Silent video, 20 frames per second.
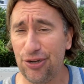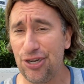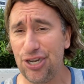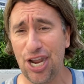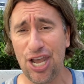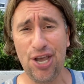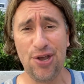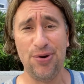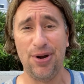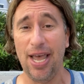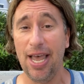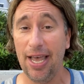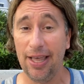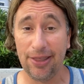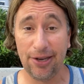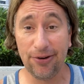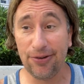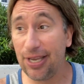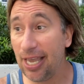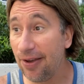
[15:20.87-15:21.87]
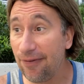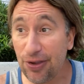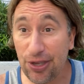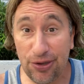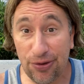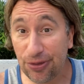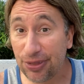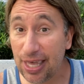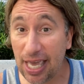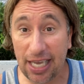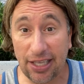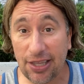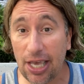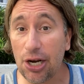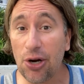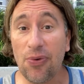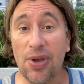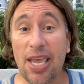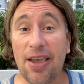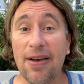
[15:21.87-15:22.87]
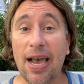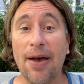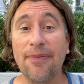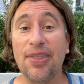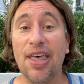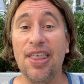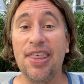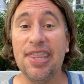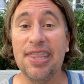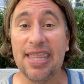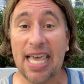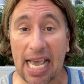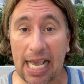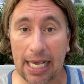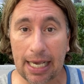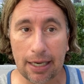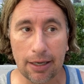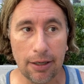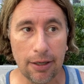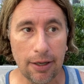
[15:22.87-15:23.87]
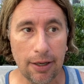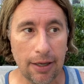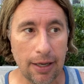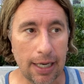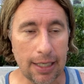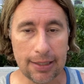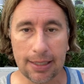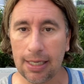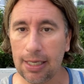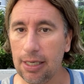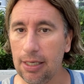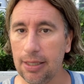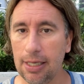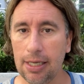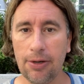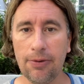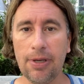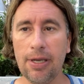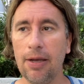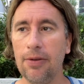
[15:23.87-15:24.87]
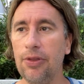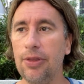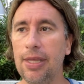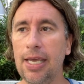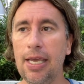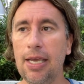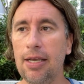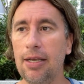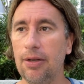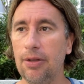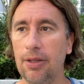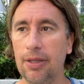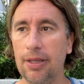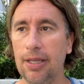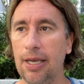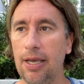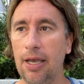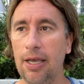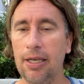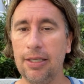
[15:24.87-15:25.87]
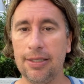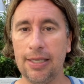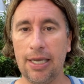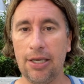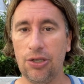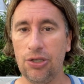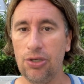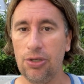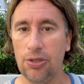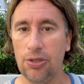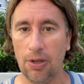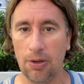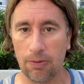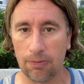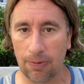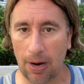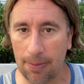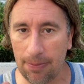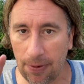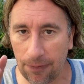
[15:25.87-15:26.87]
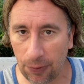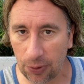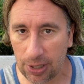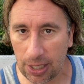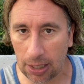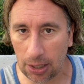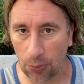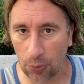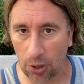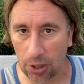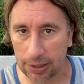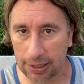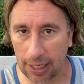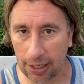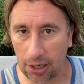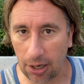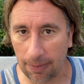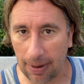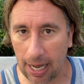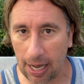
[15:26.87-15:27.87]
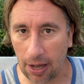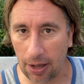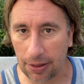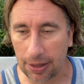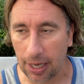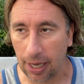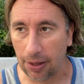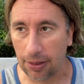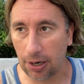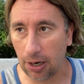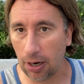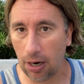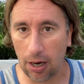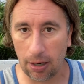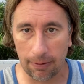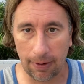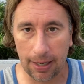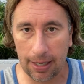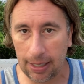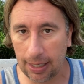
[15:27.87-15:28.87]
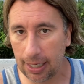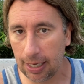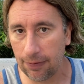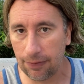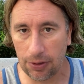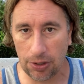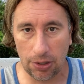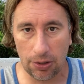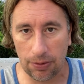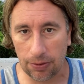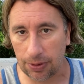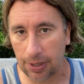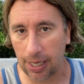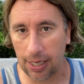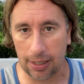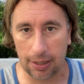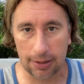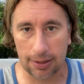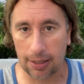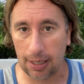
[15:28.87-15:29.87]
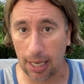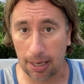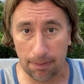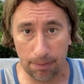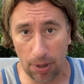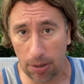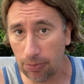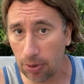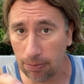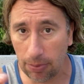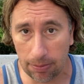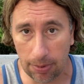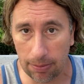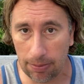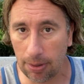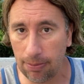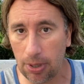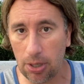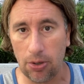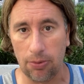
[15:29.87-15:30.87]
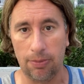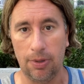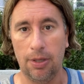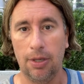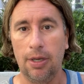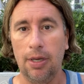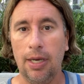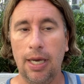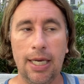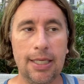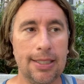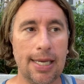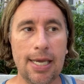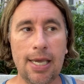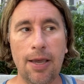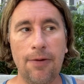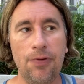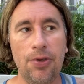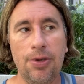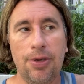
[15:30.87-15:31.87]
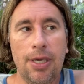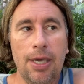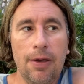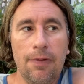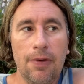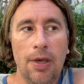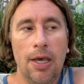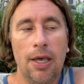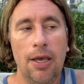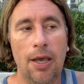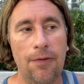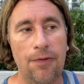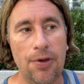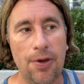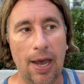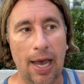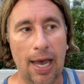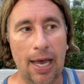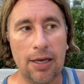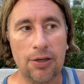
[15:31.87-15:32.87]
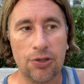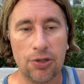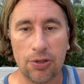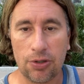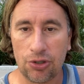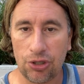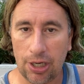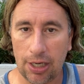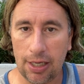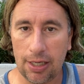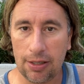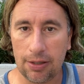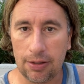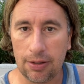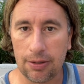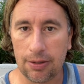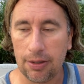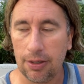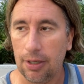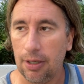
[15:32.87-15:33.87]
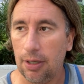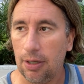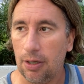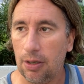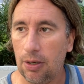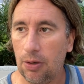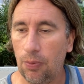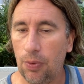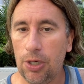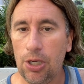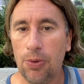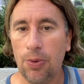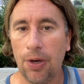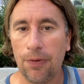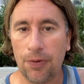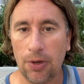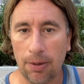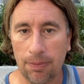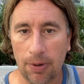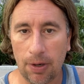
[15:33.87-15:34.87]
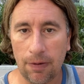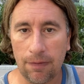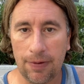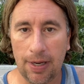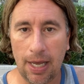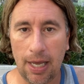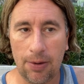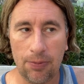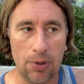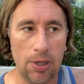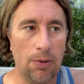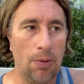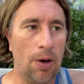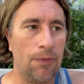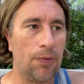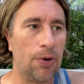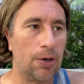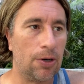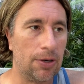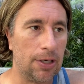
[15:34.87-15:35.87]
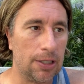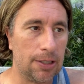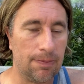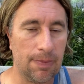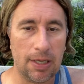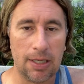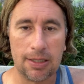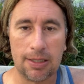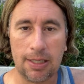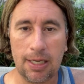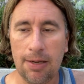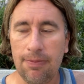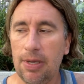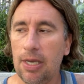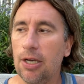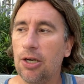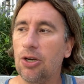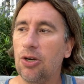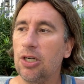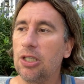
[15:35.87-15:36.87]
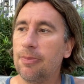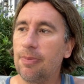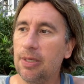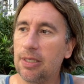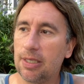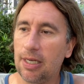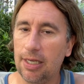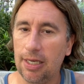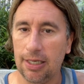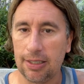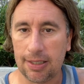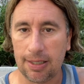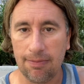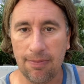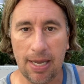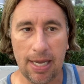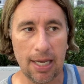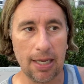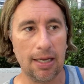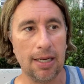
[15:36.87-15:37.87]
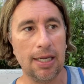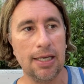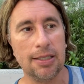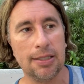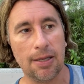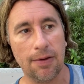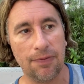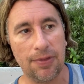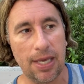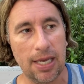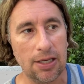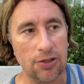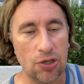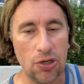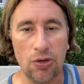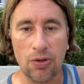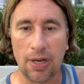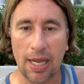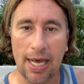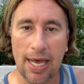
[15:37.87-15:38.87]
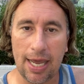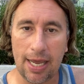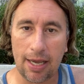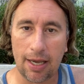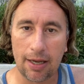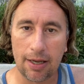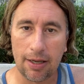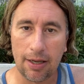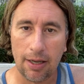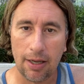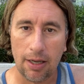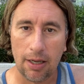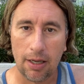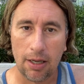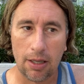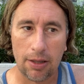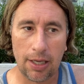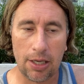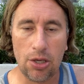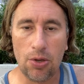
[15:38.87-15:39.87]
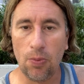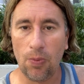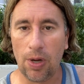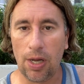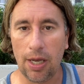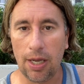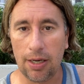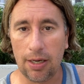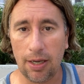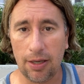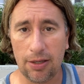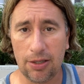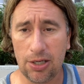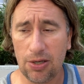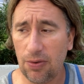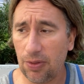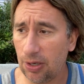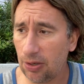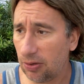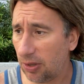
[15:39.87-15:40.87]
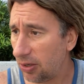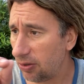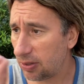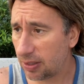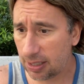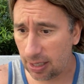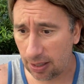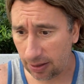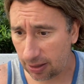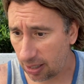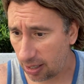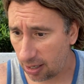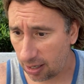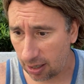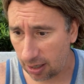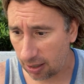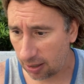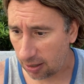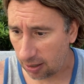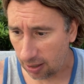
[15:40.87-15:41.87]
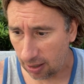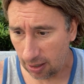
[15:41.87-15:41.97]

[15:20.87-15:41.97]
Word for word: Dude, they're giving you things. They don't even have to think. It's not, they don't, it's like right before you get the words out of your mouth, they're already giving you things like boom, boom, boom, boom, boom, boom. It's like if you ask your child, what do you want for your birthday? What do you want for Christmas? Give me a Christmas list. Make a list of things that you like, that you want. Dude, they're sit there.